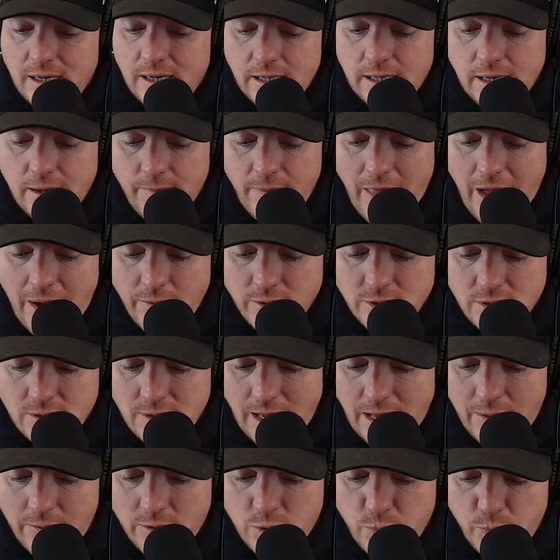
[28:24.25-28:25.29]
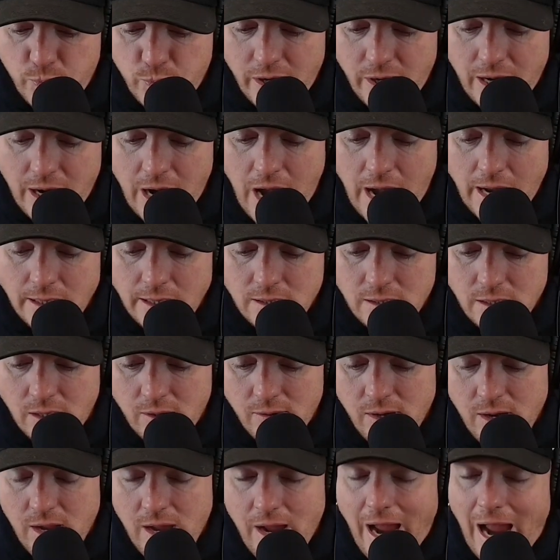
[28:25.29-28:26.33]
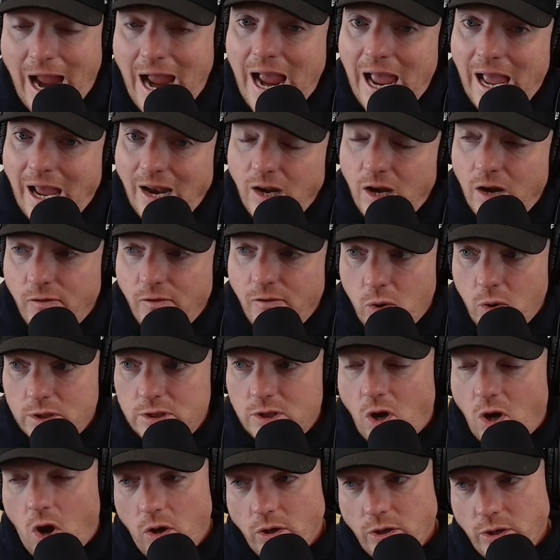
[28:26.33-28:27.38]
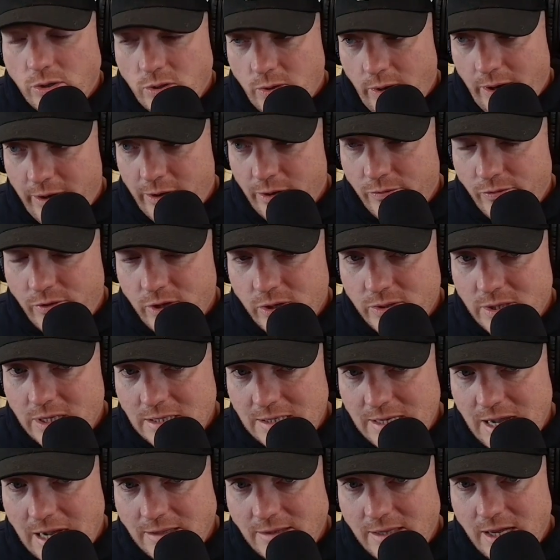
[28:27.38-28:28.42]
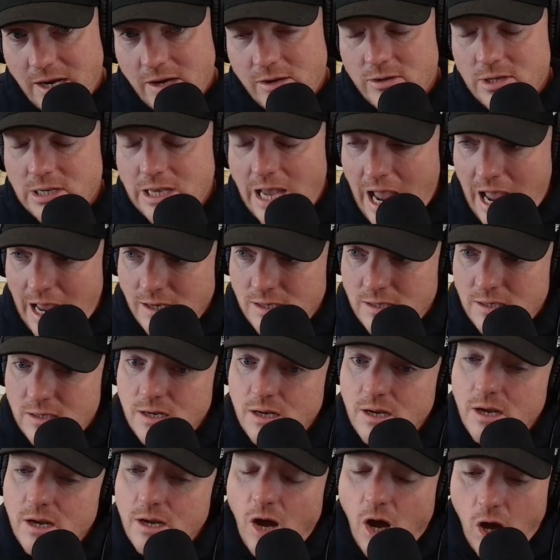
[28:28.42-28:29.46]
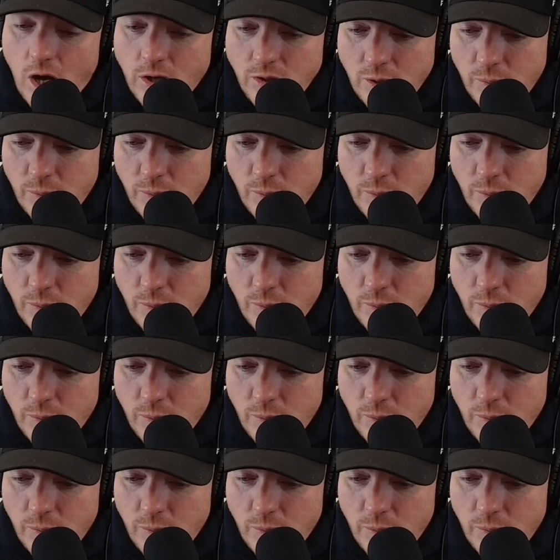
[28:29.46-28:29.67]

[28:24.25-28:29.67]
Oh yeah, um, that was absolutely. That was pretty nice. So, and of course, to all you Toyota enthusiasts out there, yes, one